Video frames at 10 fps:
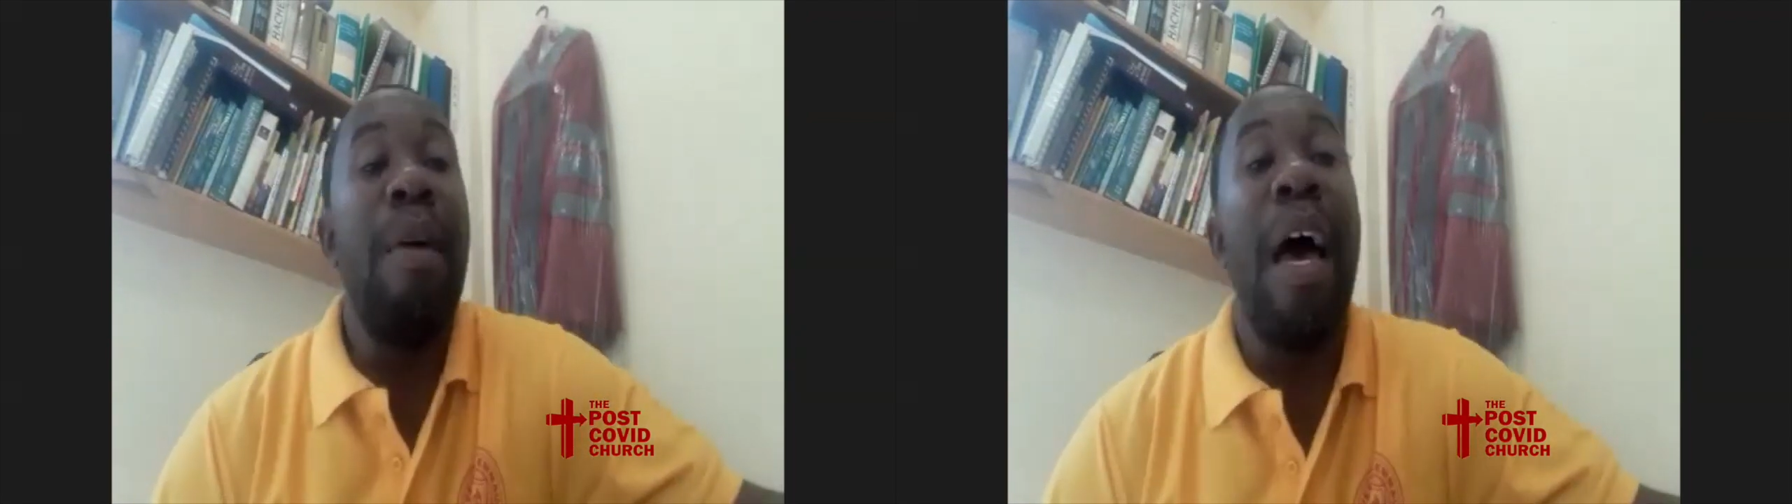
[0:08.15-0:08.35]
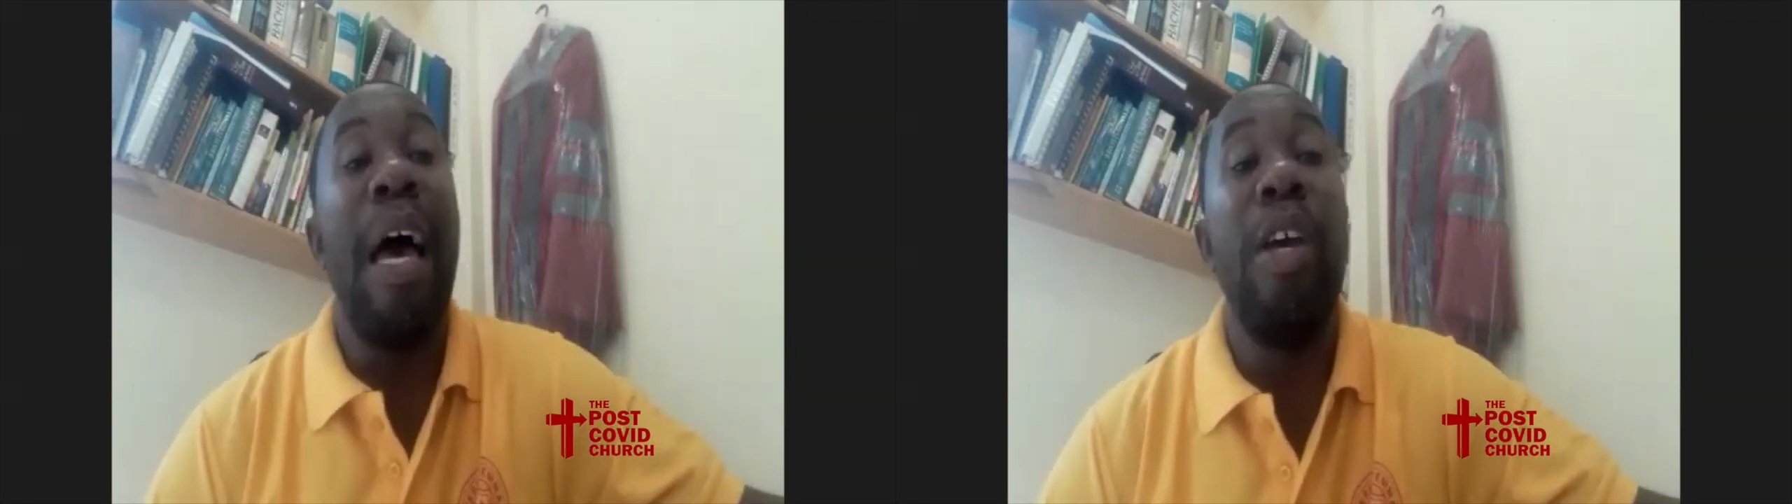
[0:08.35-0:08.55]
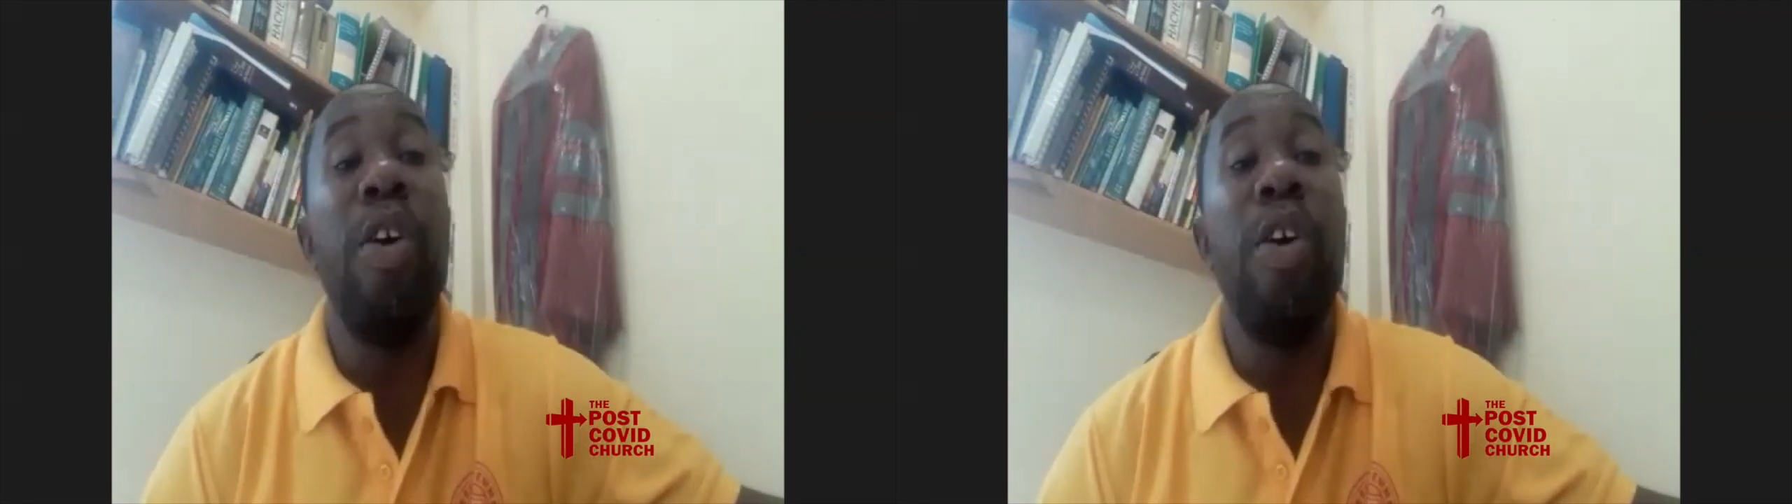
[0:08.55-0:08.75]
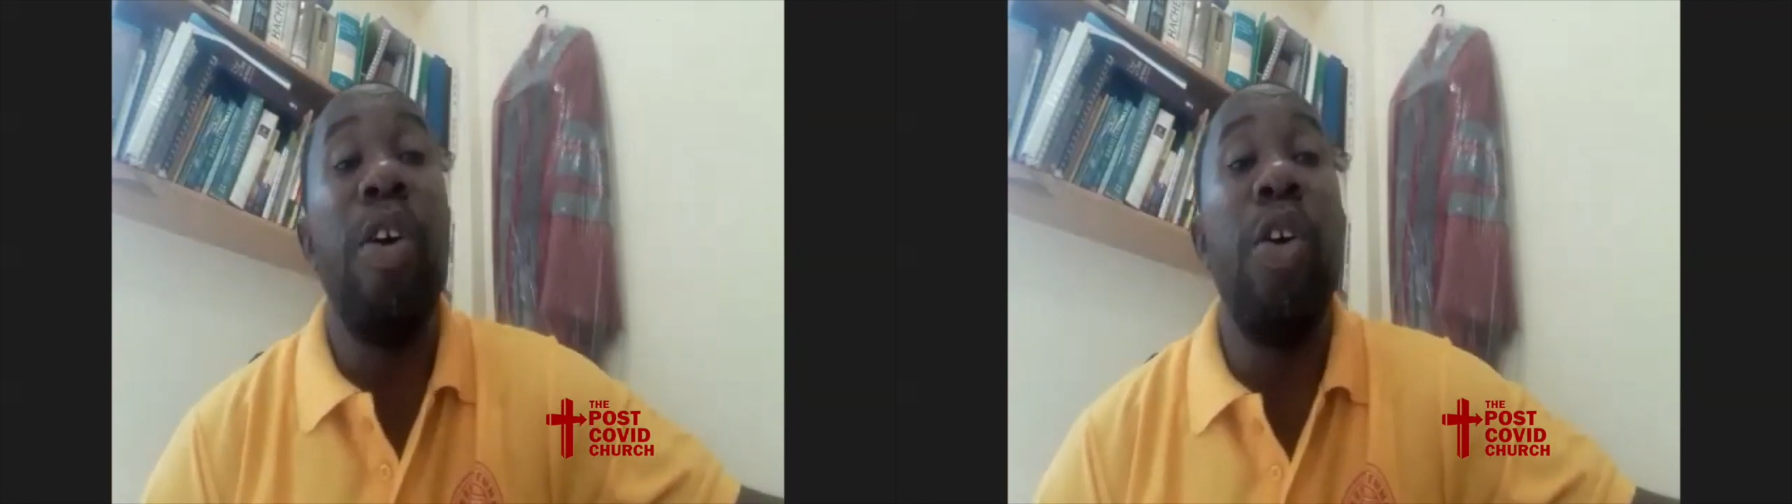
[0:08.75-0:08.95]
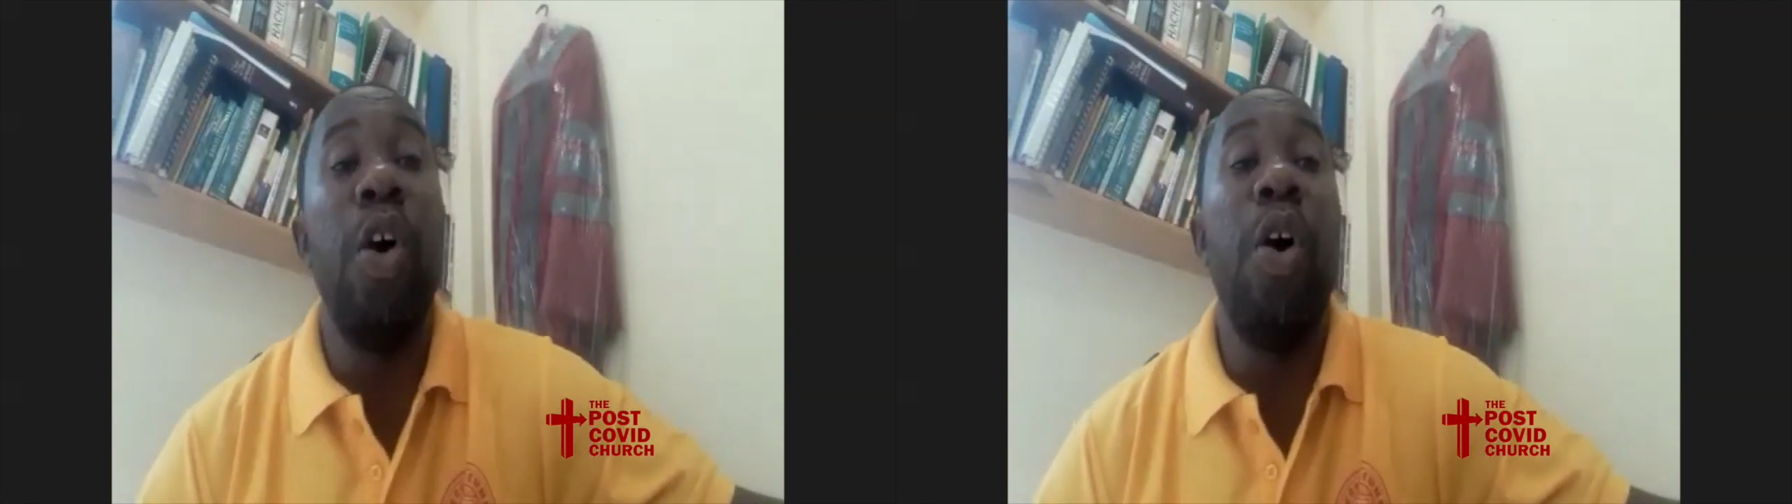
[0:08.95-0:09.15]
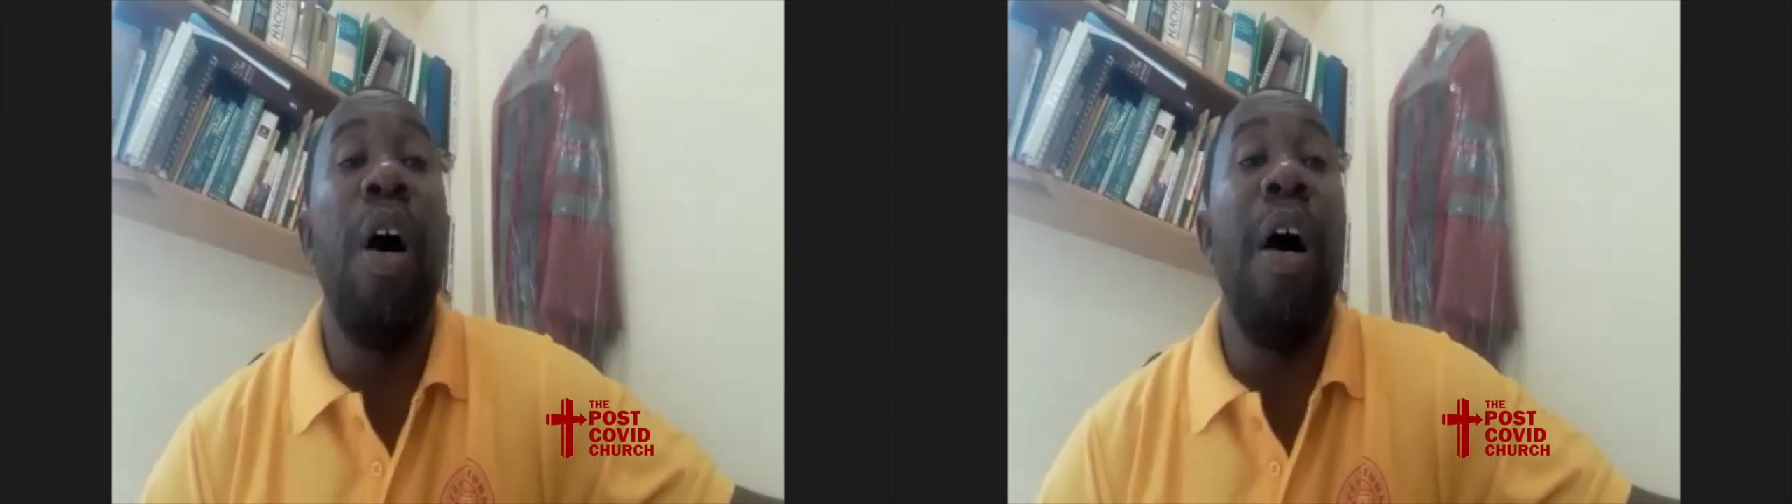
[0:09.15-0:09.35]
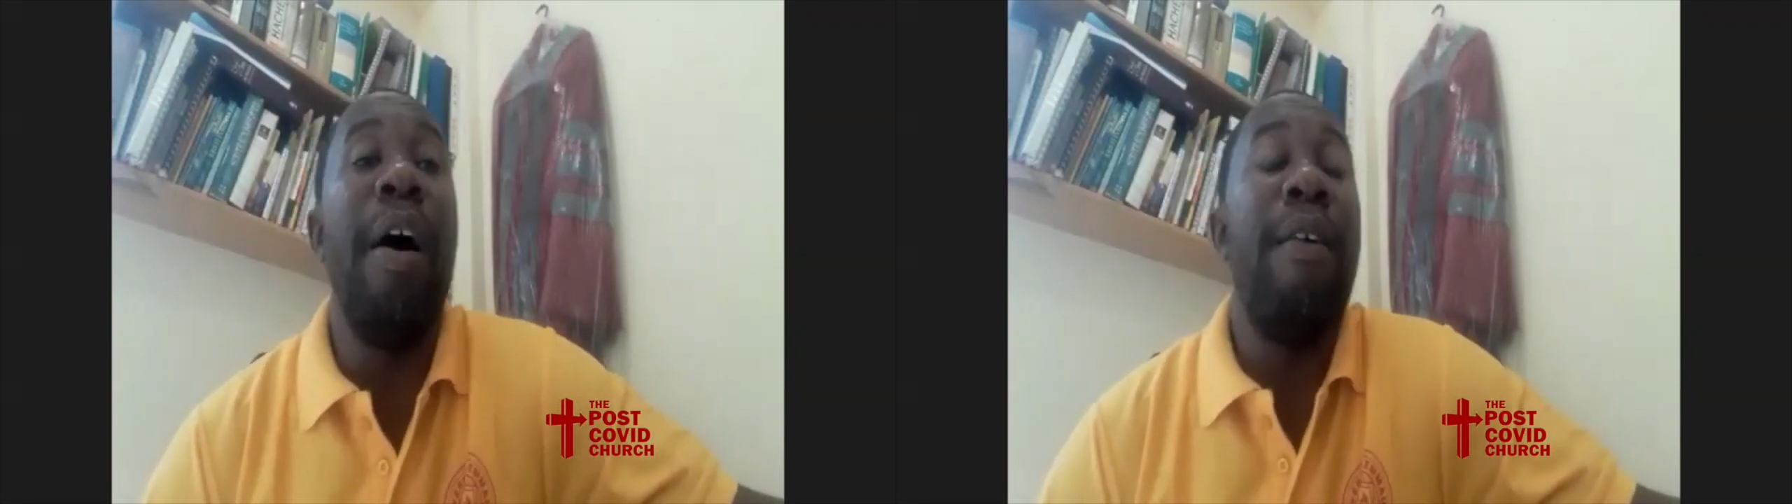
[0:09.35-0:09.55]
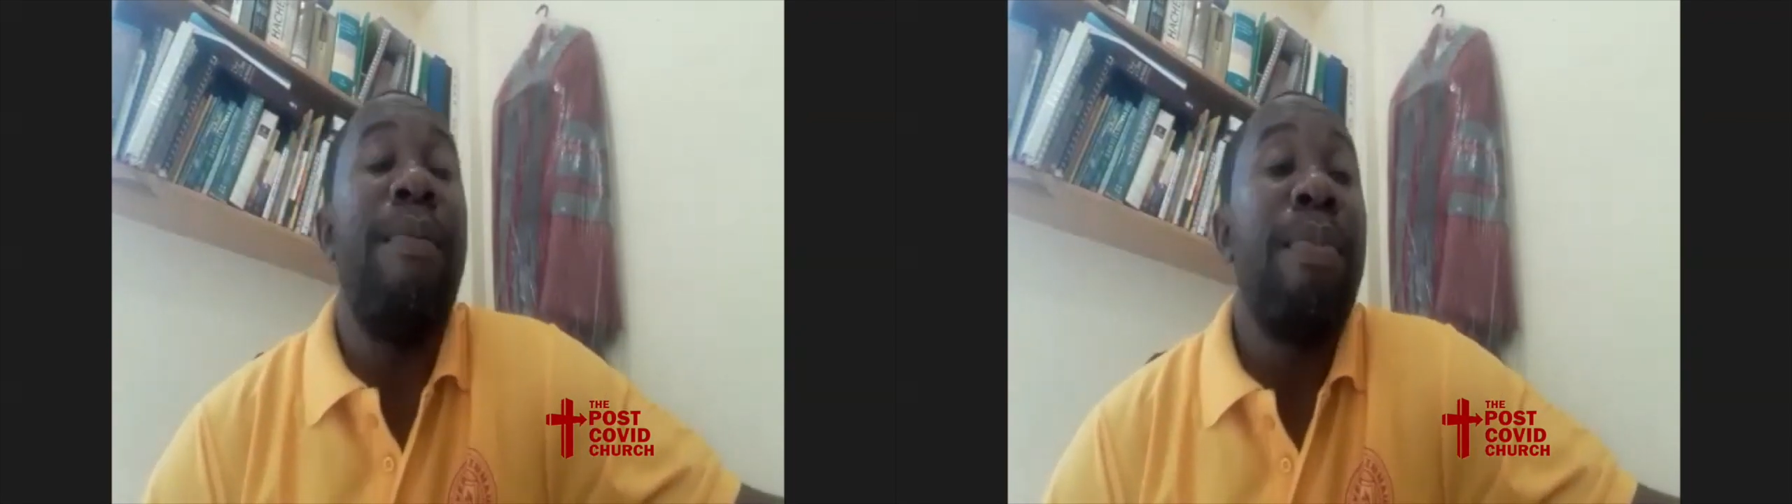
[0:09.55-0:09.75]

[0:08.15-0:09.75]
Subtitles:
by,